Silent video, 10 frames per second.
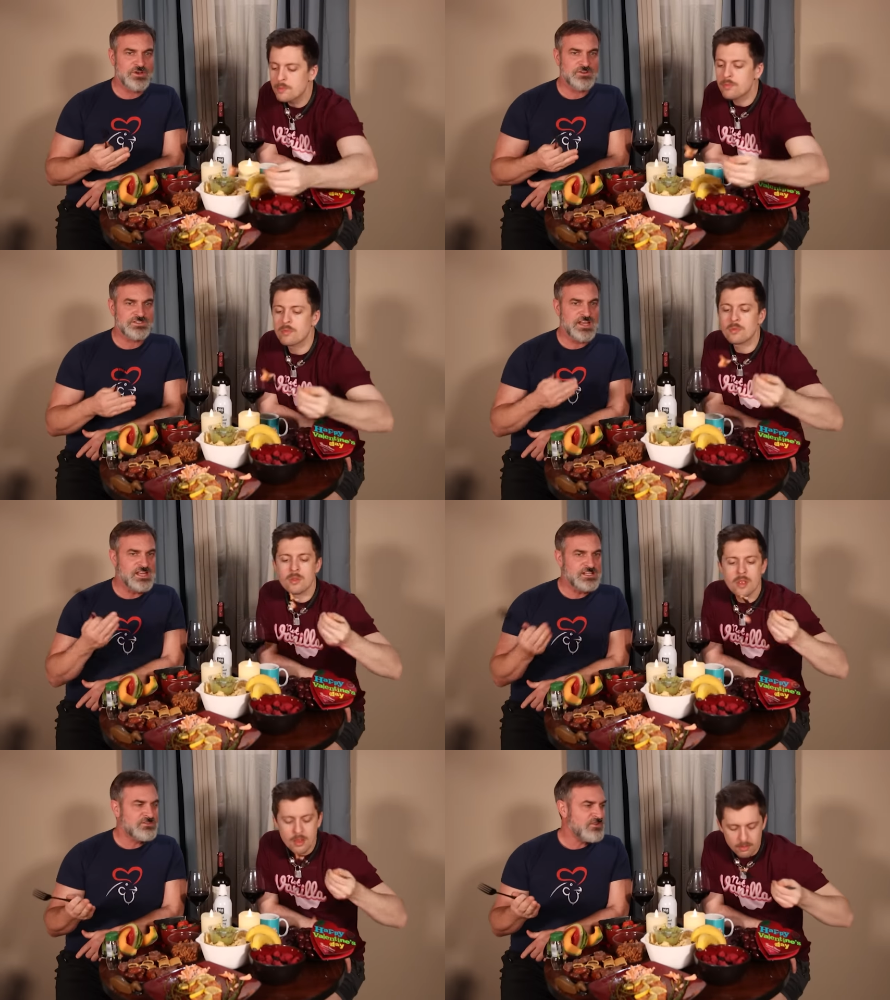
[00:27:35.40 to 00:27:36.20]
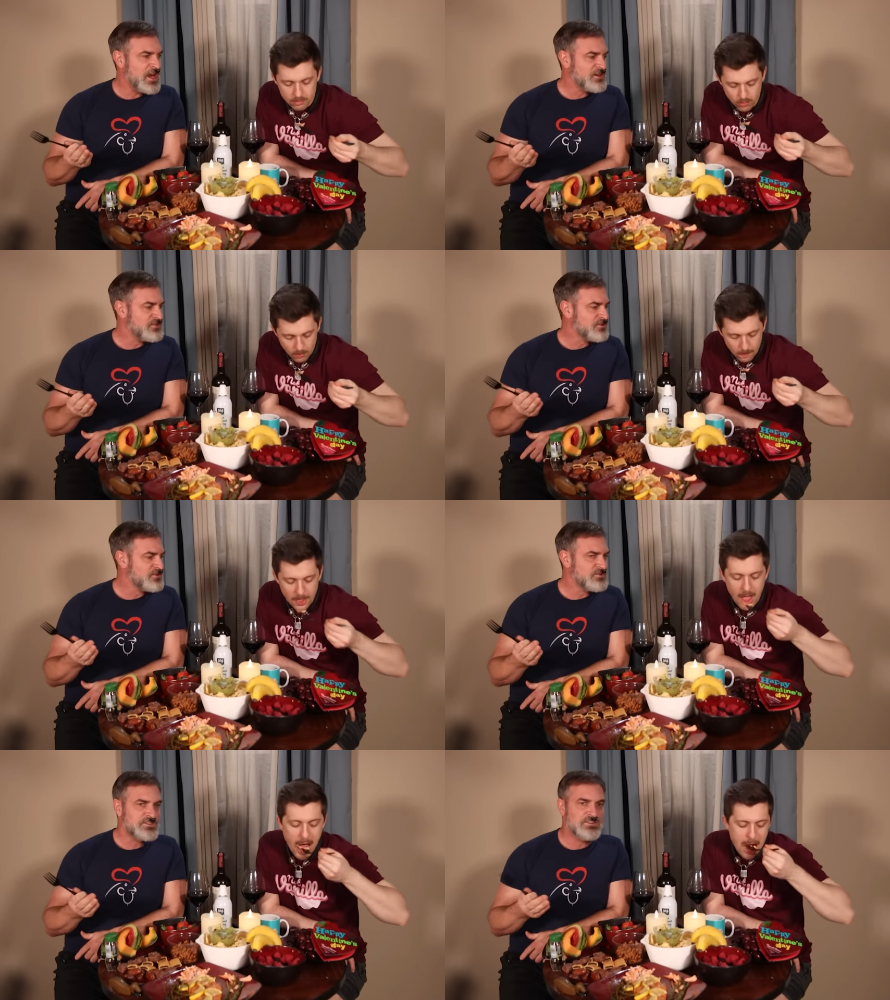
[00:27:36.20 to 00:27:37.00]
Speaker 1: there's age
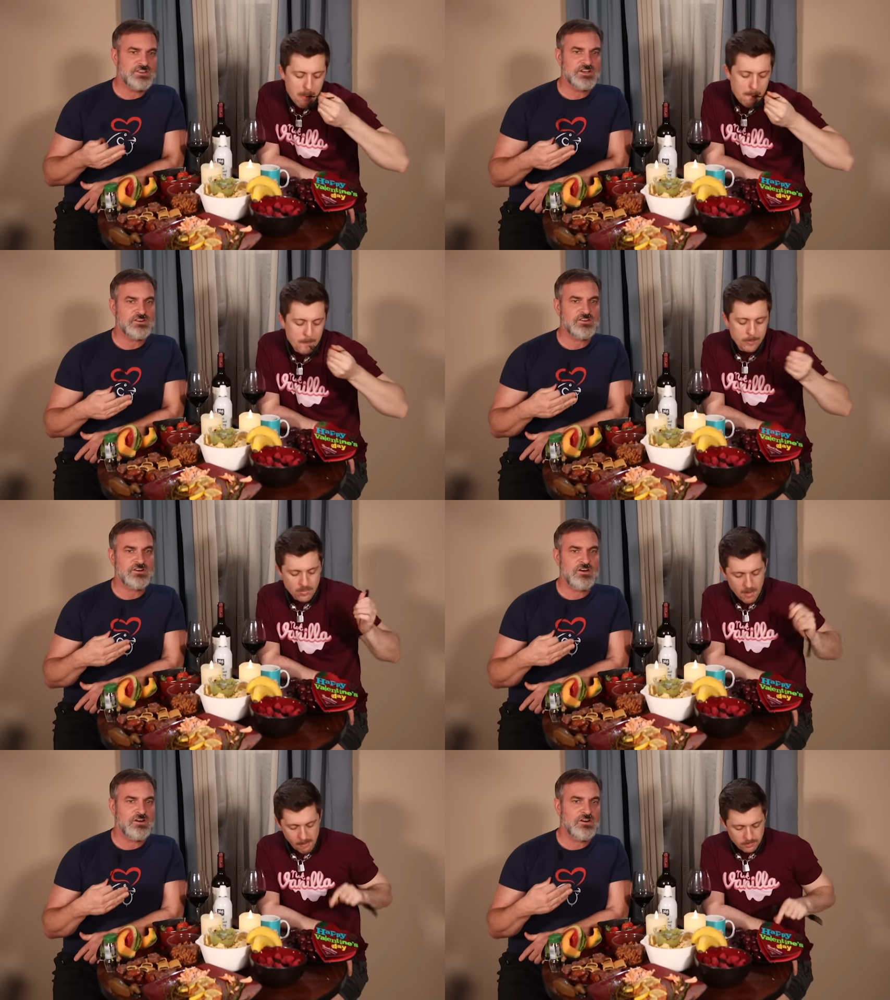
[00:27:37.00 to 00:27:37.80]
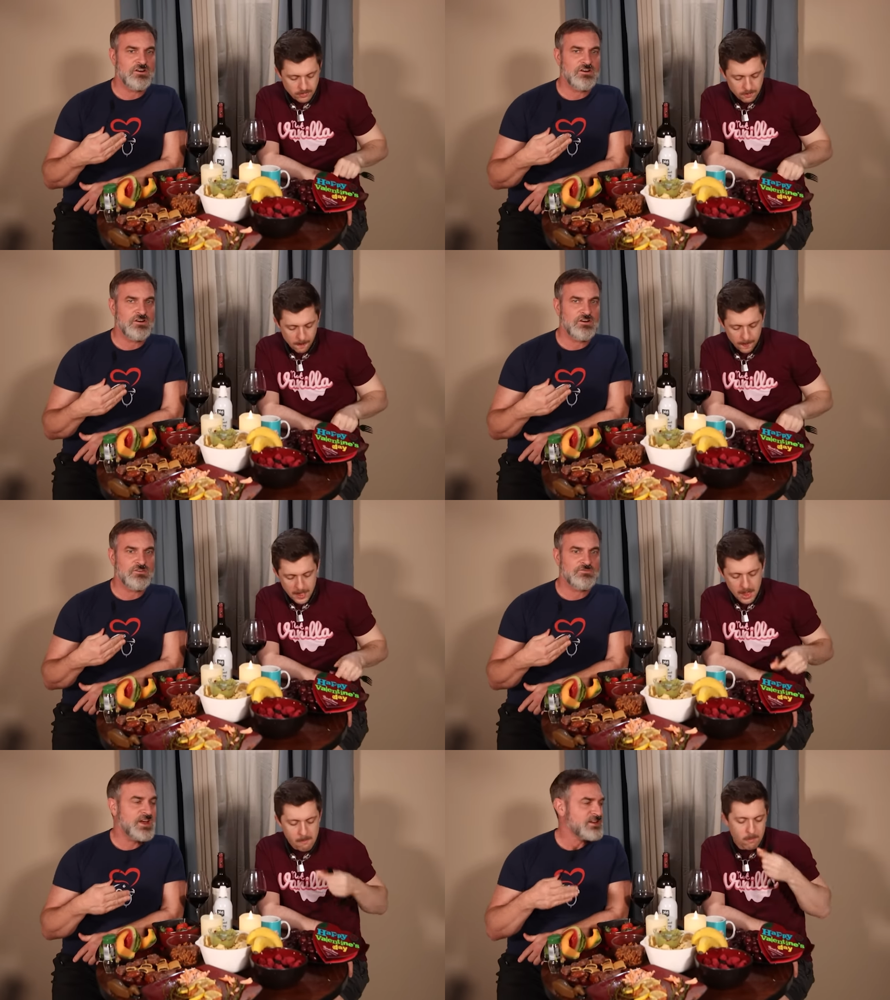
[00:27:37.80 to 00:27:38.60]
factors, there
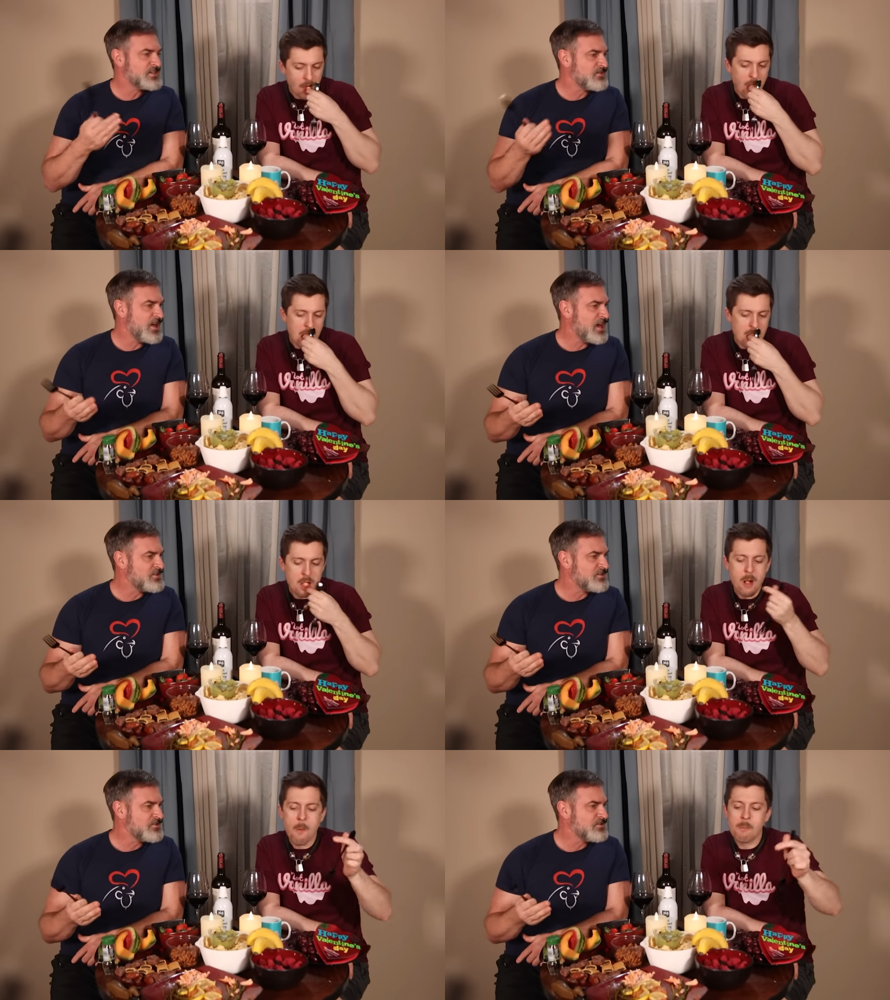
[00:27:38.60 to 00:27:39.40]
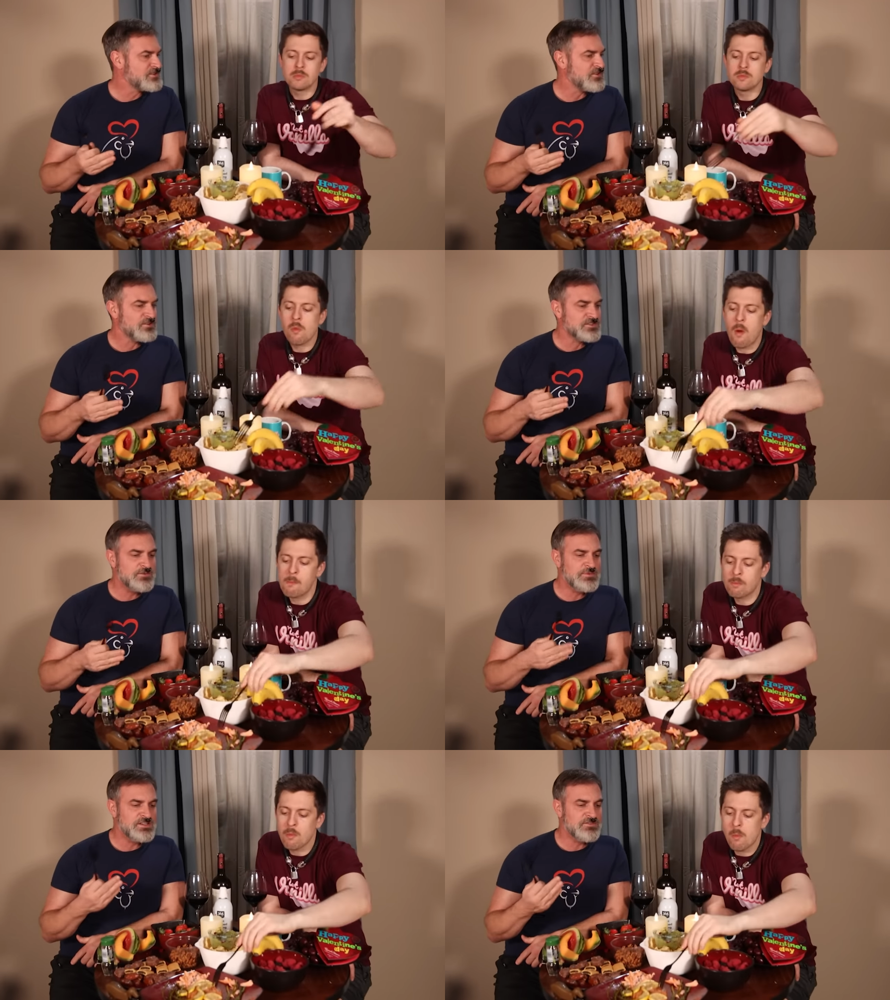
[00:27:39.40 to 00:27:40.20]
are fetish factors, there are so
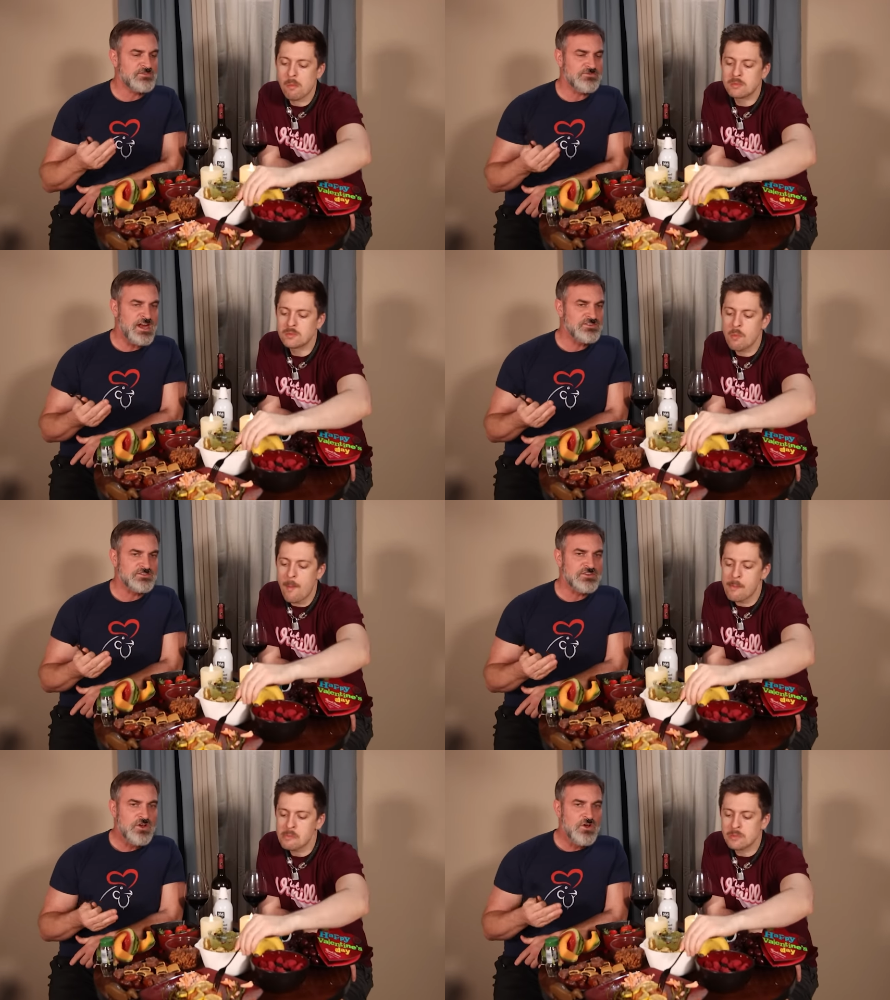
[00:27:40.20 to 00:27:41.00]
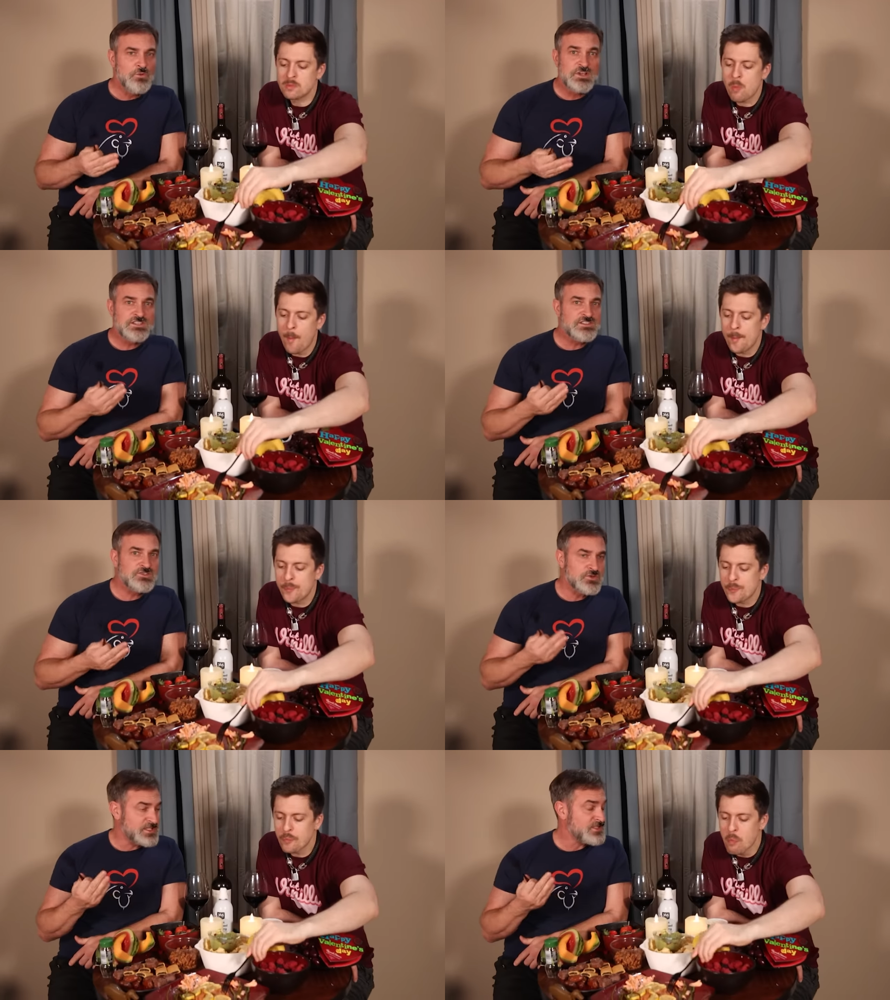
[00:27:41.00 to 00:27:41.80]
many different factors. We just
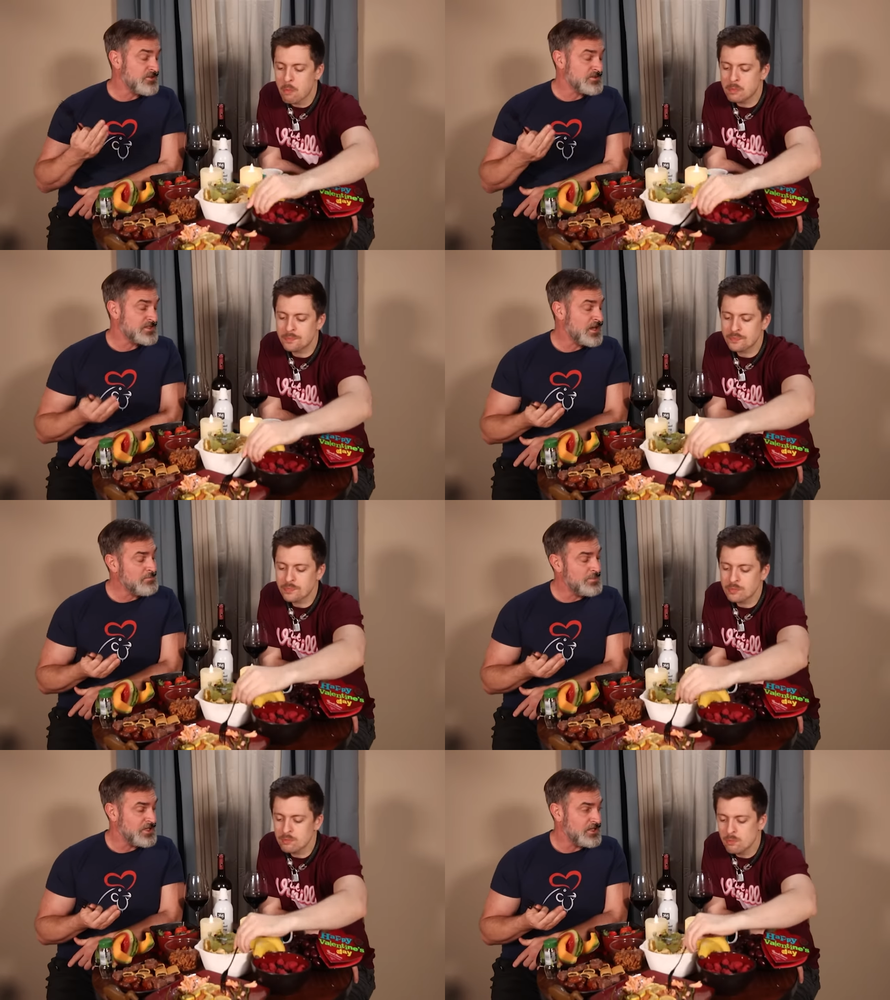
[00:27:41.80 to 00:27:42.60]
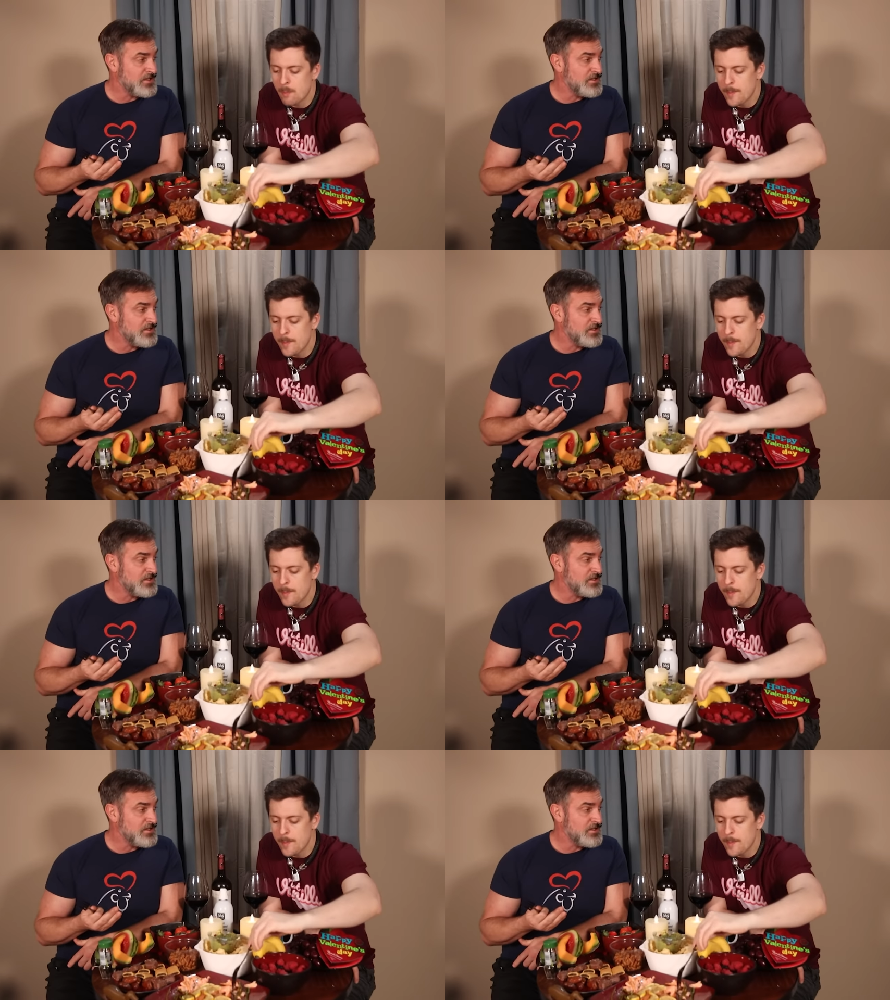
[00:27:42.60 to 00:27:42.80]
enjoy each other's company.